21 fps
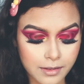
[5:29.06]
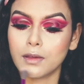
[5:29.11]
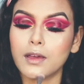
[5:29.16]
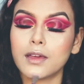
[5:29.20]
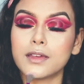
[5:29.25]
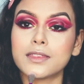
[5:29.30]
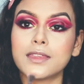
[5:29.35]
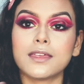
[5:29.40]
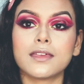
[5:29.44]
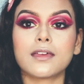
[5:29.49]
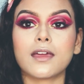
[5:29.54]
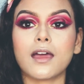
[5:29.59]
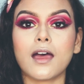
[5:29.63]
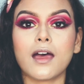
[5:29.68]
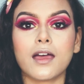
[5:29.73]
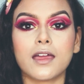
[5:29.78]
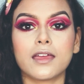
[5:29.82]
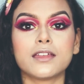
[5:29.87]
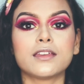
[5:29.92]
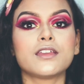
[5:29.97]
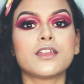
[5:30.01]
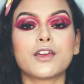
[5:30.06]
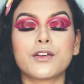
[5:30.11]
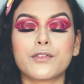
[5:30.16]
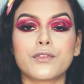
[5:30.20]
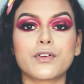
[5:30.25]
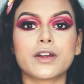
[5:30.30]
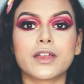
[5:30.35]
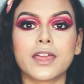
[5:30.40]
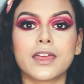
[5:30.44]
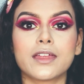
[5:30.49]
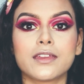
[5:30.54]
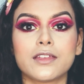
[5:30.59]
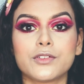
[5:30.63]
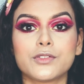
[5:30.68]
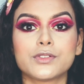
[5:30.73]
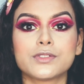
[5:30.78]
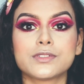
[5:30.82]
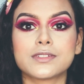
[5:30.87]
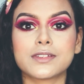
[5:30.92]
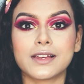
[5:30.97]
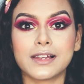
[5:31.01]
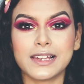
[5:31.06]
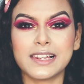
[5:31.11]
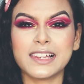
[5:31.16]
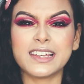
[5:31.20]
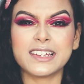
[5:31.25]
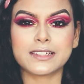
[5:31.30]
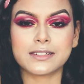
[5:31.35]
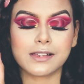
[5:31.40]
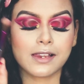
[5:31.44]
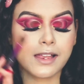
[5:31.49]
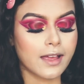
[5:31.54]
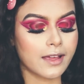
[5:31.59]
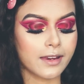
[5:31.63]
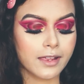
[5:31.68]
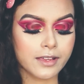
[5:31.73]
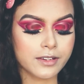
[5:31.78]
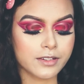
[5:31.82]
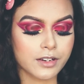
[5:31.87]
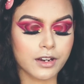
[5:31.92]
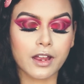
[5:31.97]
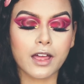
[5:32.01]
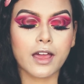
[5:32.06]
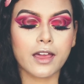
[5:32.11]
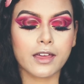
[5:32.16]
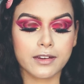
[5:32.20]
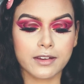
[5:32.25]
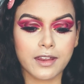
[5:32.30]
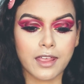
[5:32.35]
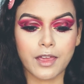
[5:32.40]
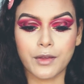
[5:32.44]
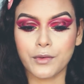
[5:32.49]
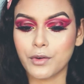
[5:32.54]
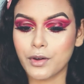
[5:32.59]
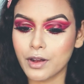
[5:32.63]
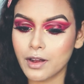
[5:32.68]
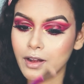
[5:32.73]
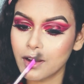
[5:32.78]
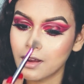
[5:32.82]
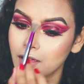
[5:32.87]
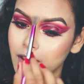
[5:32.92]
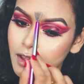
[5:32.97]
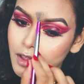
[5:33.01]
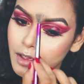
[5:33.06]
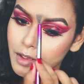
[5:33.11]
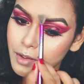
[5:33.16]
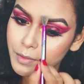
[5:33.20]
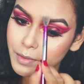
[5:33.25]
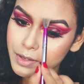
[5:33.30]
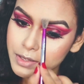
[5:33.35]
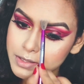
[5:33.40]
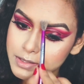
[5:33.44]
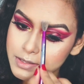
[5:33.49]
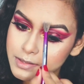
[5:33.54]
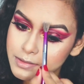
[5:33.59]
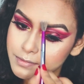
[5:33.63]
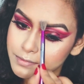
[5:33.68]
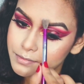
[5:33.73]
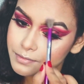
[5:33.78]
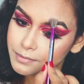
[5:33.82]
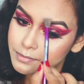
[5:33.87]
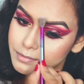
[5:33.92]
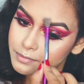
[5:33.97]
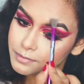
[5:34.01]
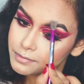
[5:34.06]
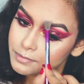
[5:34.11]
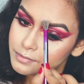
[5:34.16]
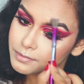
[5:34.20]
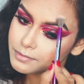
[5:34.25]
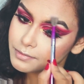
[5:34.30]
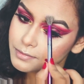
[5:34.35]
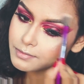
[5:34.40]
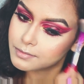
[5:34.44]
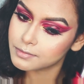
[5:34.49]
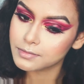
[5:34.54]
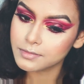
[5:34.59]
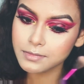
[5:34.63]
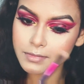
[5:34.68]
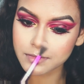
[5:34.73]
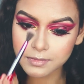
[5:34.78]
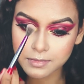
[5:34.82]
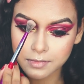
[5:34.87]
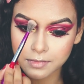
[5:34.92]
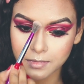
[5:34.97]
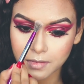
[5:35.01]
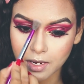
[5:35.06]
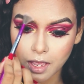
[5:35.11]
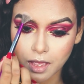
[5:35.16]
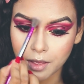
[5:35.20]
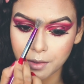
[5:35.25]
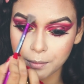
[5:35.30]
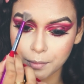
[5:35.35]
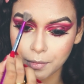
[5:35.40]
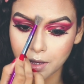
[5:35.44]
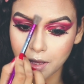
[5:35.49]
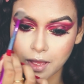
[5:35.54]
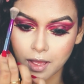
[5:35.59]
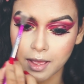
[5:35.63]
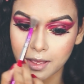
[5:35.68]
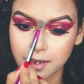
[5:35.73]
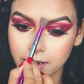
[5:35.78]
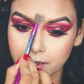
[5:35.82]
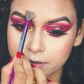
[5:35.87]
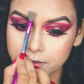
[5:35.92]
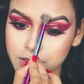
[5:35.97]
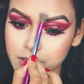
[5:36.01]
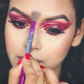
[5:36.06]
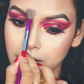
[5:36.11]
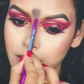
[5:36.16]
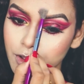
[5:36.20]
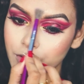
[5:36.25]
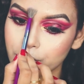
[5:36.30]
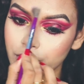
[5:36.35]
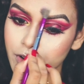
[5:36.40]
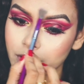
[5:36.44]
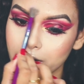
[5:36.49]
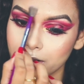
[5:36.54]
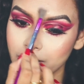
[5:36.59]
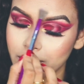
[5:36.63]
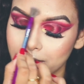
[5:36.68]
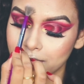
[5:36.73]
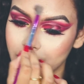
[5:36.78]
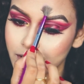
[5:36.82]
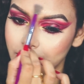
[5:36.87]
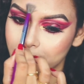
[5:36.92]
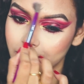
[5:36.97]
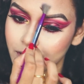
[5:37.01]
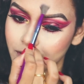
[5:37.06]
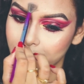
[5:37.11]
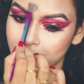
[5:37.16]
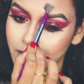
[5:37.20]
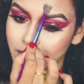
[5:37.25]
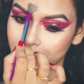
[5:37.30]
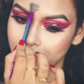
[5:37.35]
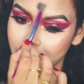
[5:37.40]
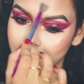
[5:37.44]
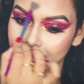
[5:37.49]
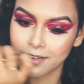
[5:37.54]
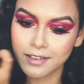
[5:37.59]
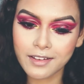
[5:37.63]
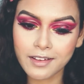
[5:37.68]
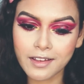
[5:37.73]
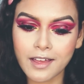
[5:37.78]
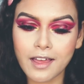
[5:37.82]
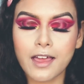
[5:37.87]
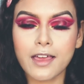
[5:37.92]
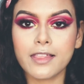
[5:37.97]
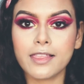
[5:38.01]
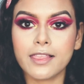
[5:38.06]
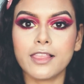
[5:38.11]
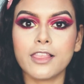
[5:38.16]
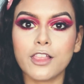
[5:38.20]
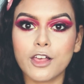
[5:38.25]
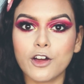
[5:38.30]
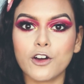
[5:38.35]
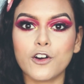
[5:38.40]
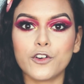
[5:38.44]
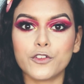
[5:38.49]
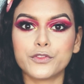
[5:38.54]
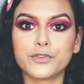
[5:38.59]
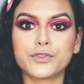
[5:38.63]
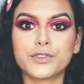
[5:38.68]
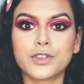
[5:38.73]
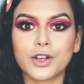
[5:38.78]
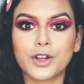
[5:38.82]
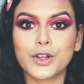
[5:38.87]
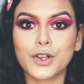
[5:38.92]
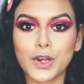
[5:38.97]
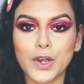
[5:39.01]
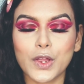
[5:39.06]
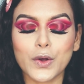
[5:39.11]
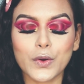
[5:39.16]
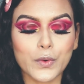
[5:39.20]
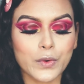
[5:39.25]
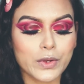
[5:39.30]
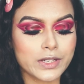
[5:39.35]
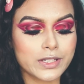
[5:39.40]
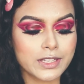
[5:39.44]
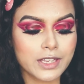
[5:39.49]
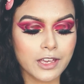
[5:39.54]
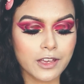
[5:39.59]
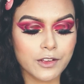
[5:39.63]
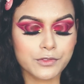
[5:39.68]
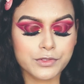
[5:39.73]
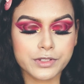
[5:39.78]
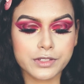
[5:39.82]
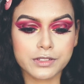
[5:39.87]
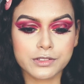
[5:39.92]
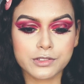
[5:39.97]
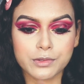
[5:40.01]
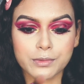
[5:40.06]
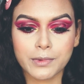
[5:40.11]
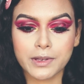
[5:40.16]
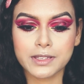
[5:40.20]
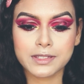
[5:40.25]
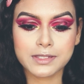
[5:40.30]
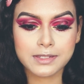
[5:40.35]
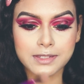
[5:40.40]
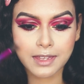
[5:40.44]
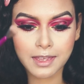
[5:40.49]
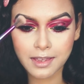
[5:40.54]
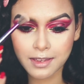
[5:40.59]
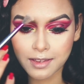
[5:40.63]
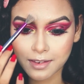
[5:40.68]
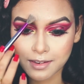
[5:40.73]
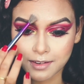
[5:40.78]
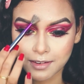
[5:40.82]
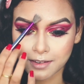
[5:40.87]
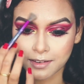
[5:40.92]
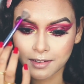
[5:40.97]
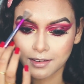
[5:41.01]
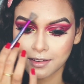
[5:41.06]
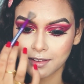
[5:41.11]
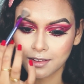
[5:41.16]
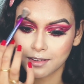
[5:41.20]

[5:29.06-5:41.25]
I think I never can use a little highlighter, never, because I'm a highlighter lover. I love the glow it gives to my skin.